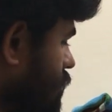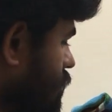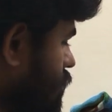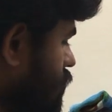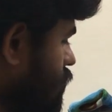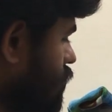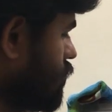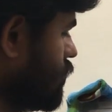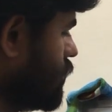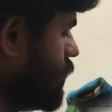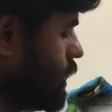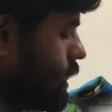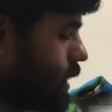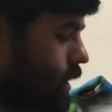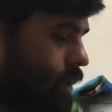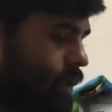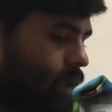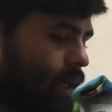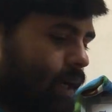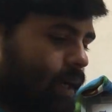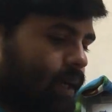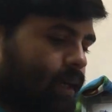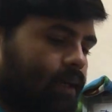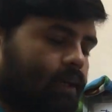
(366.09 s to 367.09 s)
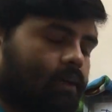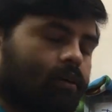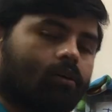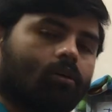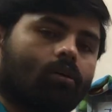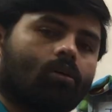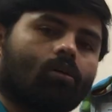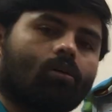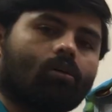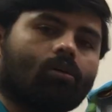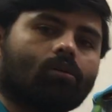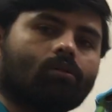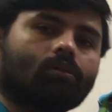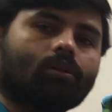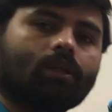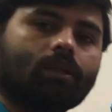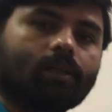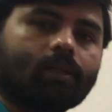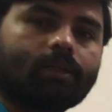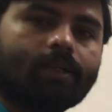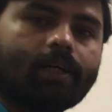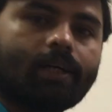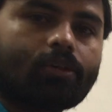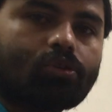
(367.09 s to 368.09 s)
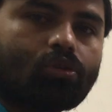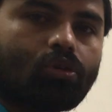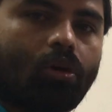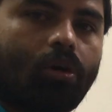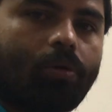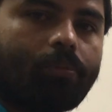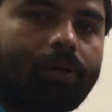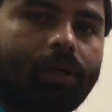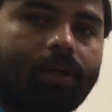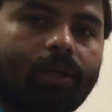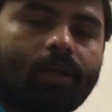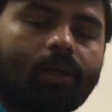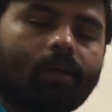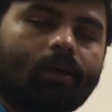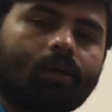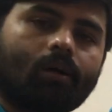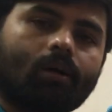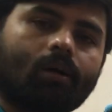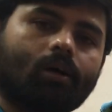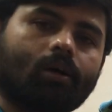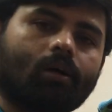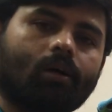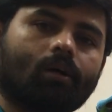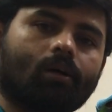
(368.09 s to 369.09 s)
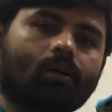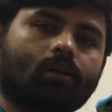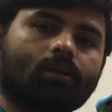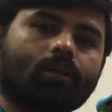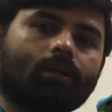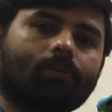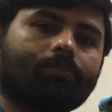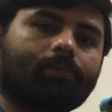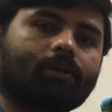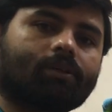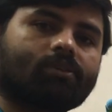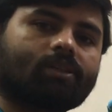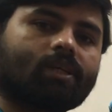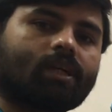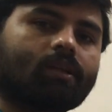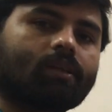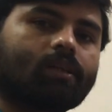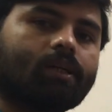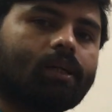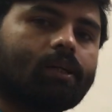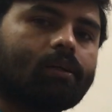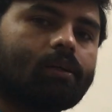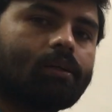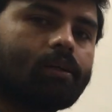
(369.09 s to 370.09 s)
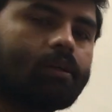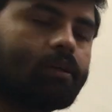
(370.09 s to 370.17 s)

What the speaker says: So in a die, how many numbers are there?